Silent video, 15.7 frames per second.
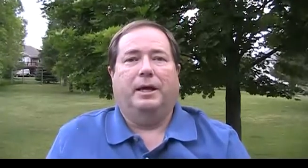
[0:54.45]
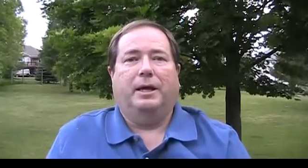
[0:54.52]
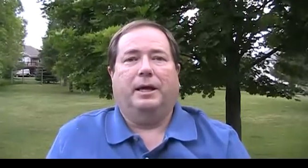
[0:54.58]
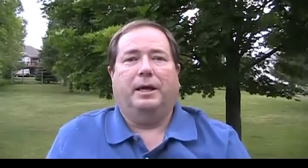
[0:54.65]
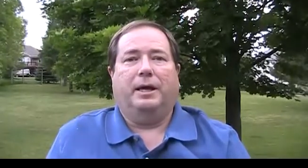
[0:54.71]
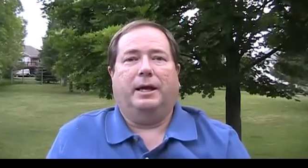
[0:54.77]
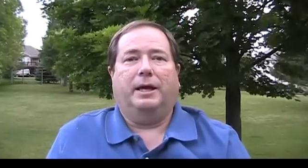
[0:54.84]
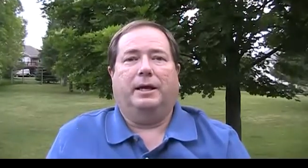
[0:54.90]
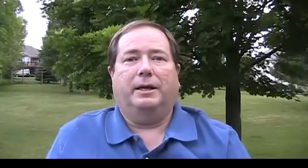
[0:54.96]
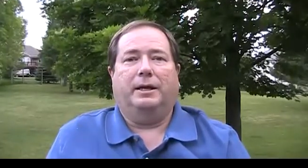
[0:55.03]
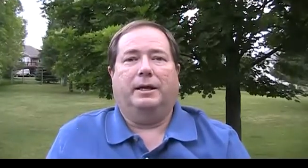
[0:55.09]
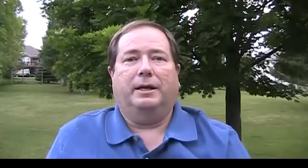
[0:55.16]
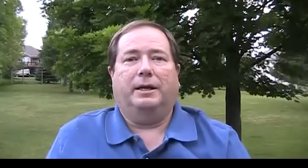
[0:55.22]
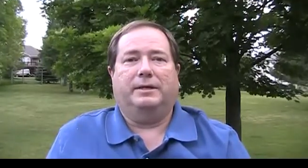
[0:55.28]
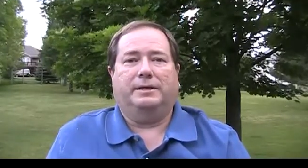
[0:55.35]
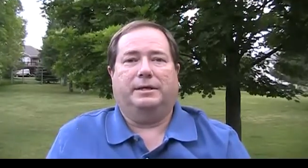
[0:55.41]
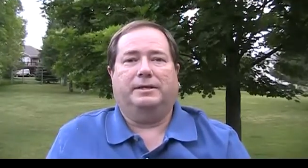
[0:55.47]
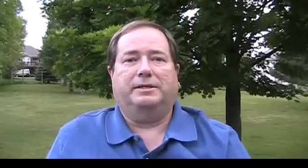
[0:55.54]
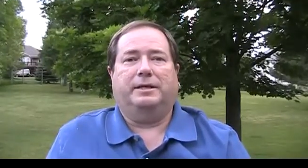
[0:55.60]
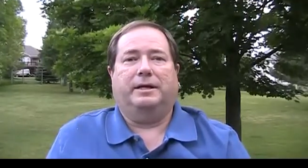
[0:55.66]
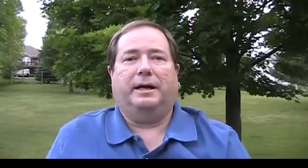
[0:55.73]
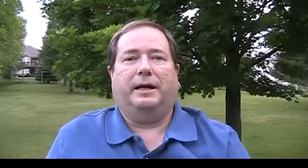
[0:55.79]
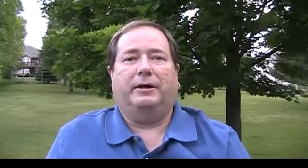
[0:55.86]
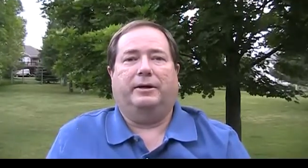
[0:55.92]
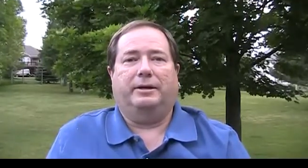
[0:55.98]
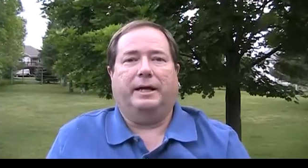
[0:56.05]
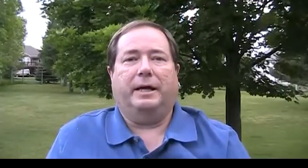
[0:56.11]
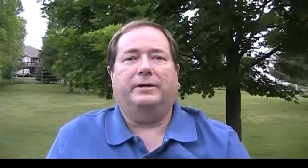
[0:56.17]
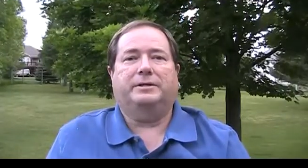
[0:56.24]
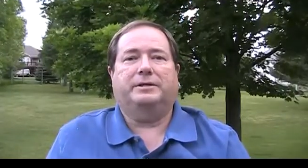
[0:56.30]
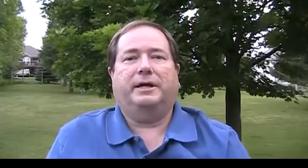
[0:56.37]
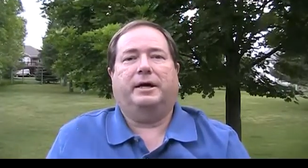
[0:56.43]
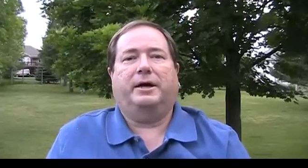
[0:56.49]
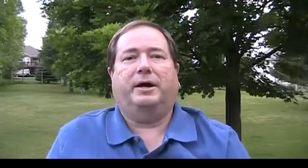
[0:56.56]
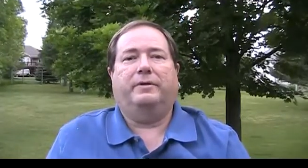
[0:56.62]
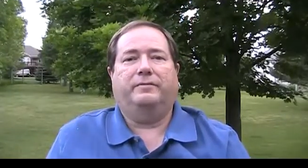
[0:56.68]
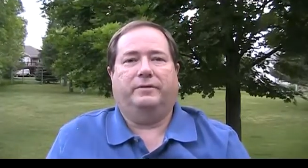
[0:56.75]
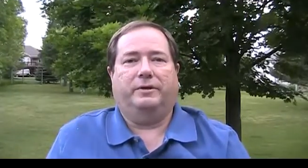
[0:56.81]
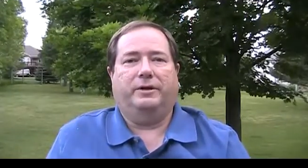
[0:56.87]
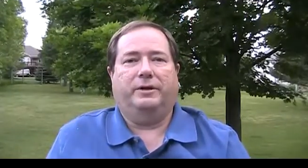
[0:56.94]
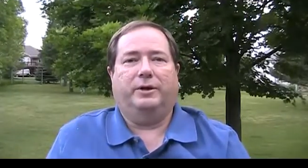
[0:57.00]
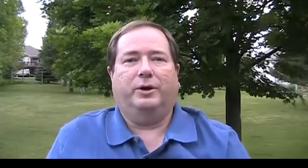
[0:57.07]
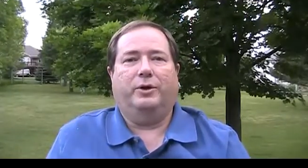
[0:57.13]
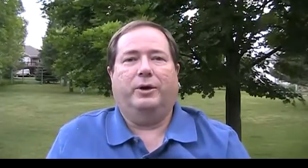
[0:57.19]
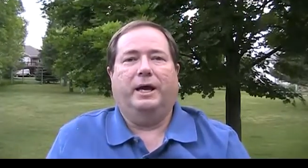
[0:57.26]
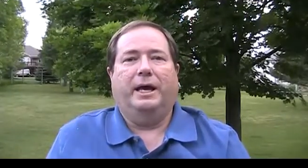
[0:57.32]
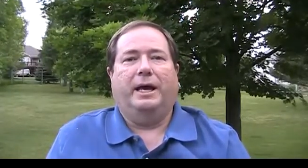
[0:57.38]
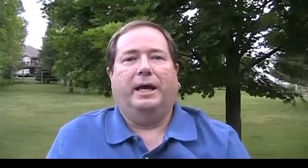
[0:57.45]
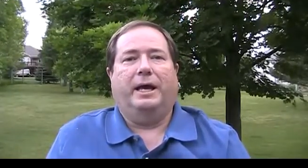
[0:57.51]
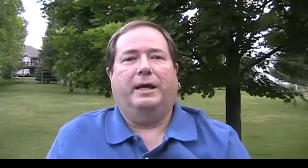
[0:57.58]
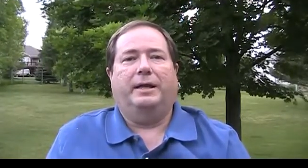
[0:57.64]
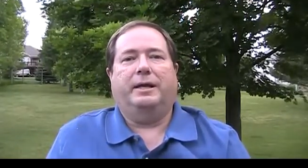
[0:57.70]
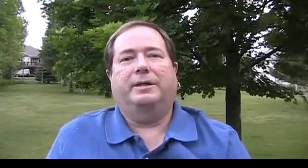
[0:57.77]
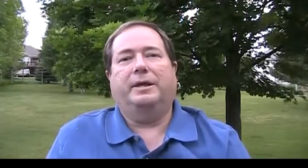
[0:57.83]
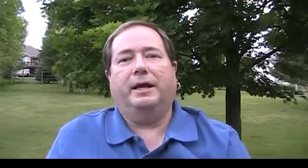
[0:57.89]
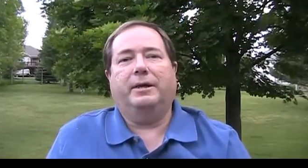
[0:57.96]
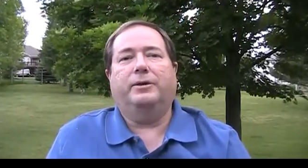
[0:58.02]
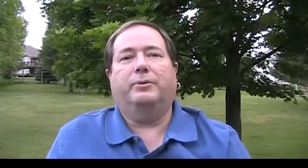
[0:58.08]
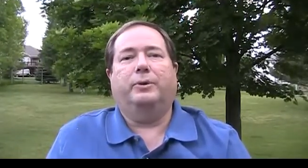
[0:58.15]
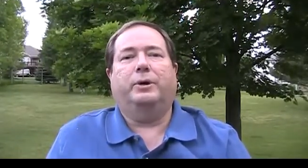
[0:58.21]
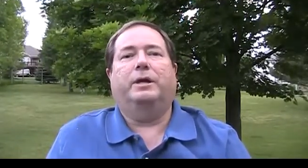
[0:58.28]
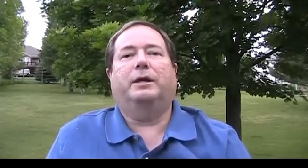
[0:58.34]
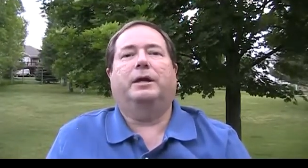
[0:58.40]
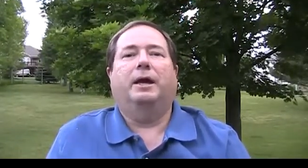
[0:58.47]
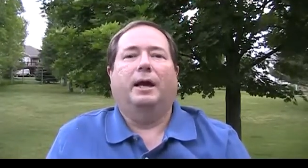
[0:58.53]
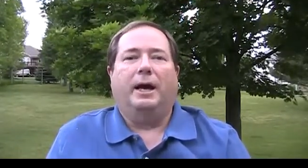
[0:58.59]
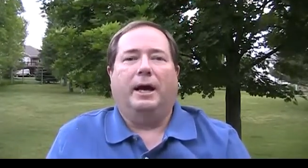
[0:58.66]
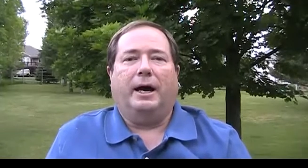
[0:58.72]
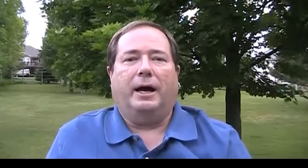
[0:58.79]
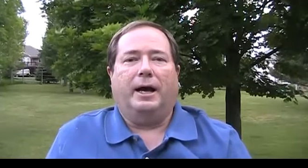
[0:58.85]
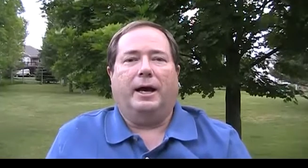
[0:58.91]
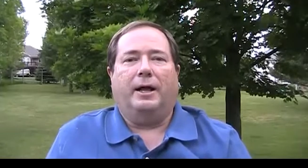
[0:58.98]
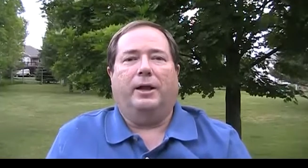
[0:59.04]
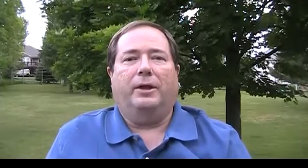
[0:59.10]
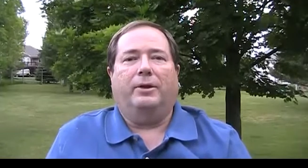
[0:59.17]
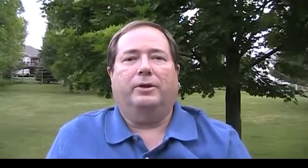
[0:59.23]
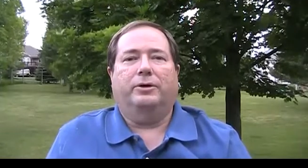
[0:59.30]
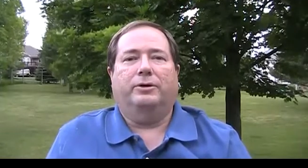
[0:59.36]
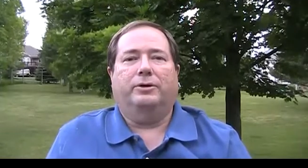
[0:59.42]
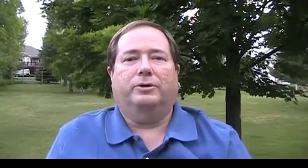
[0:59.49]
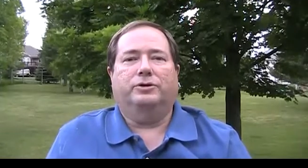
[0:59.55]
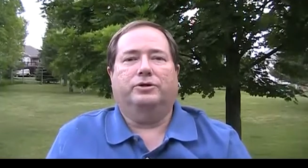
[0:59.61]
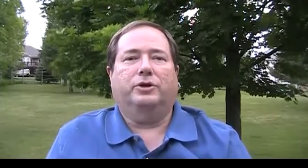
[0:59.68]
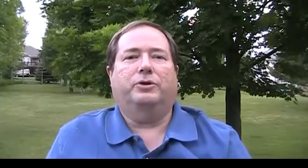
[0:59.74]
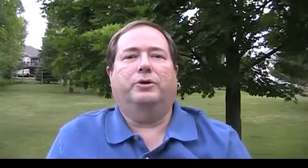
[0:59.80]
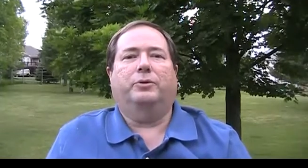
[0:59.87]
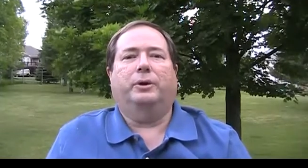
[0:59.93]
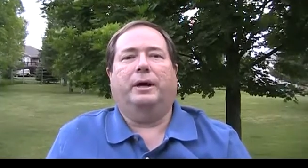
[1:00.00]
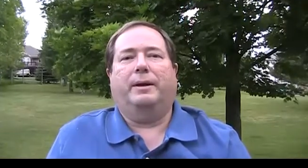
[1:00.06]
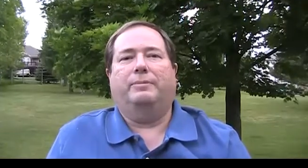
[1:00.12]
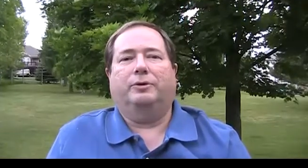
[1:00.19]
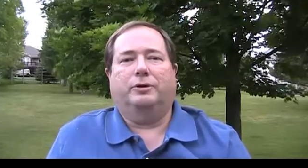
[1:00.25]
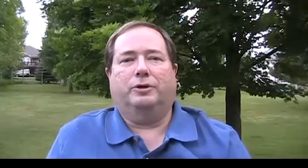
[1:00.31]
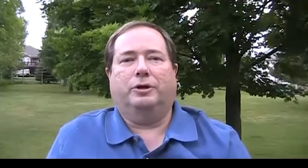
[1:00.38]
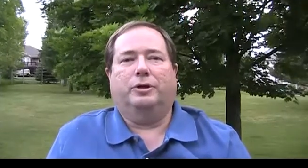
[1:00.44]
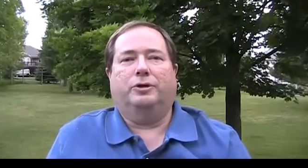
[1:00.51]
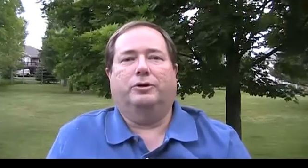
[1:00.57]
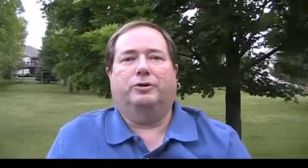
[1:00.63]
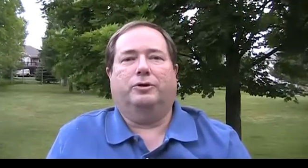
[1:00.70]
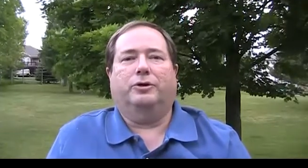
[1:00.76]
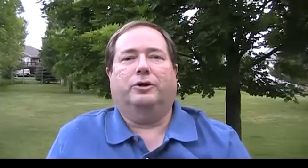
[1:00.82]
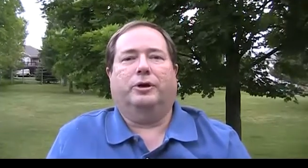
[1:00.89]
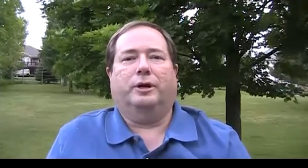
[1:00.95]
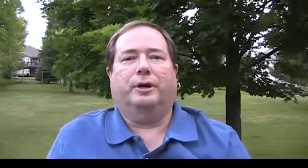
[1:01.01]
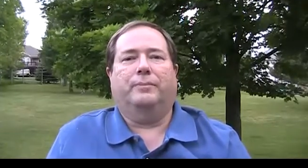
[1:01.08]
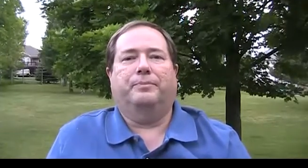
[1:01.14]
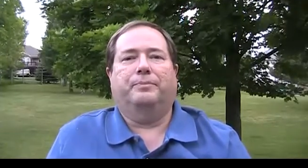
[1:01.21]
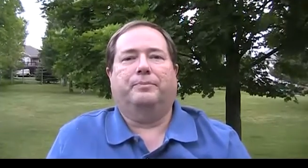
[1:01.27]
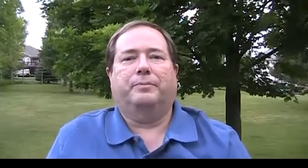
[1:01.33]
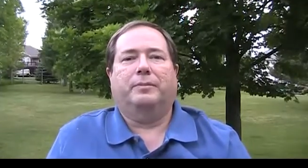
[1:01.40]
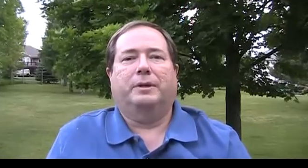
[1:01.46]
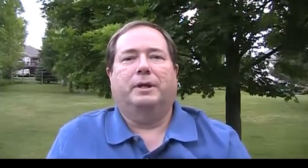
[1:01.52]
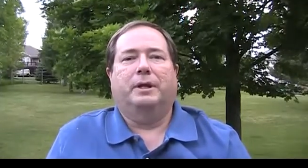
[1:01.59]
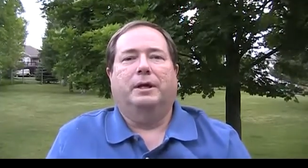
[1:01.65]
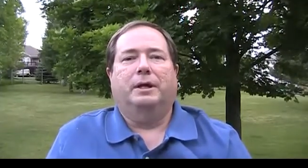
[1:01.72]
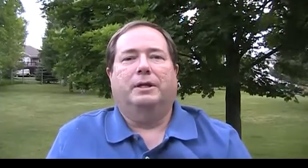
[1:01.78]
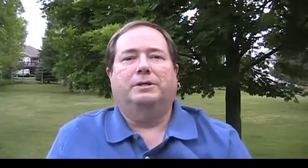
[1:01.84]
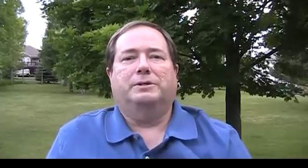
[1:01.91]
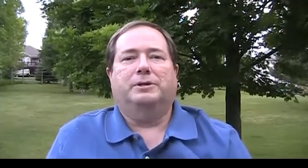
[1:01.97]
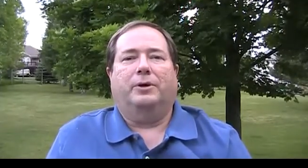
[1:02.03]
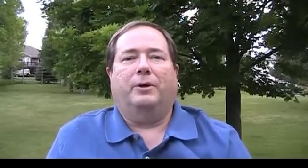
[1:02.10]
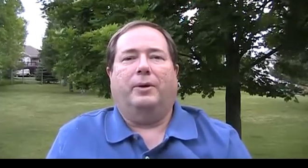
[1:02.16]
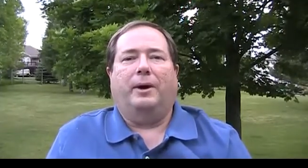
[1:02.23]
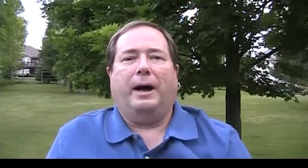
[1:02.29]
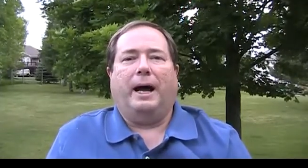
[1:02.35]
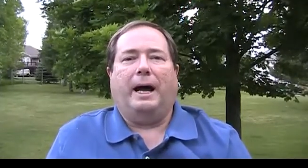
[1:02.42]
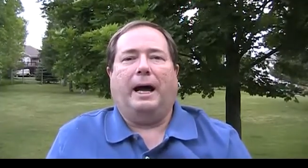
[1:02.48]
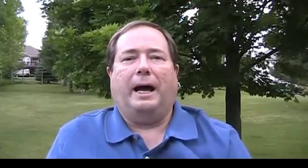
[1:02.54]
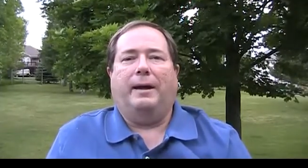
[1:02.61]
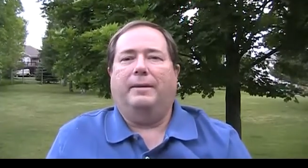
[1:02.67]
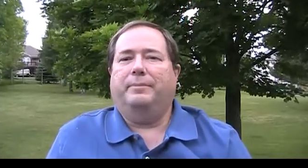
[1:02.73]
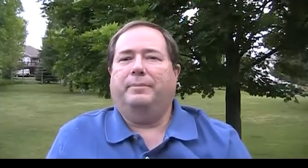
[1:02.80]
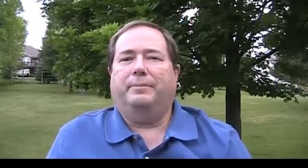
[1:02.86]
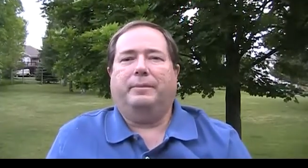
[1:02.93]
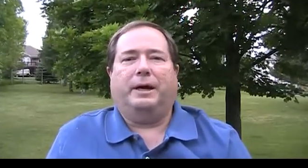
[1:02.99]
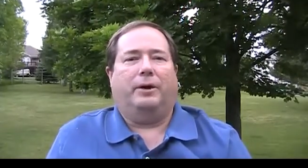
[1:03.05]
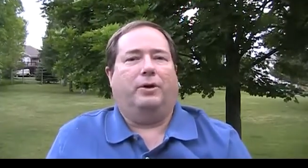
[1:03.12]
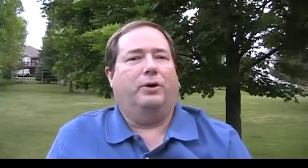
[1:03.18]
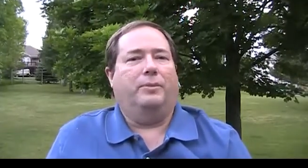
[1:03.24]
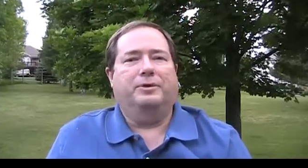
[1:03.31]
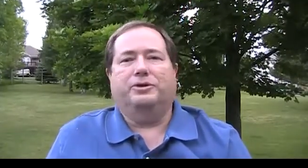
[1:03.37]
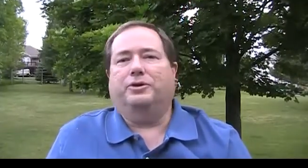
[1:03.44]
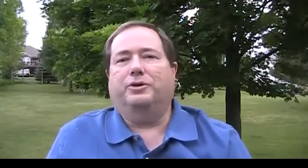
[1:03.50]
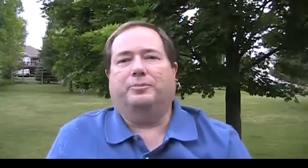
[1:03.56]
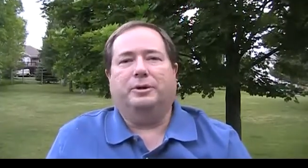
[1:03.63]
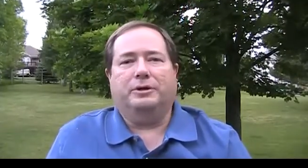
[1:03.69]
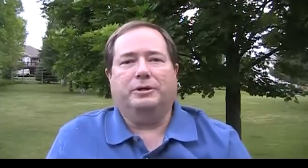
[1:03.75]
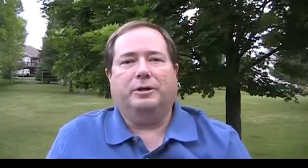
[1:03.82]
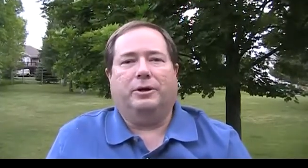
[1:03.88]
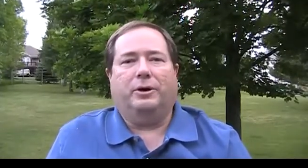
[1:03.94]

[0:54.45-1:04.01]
And as I said, I'll announce that on video, and then at the end of the week I'll show you what I'm going to do to cook it. So I've got a whole bunch of cookbooks here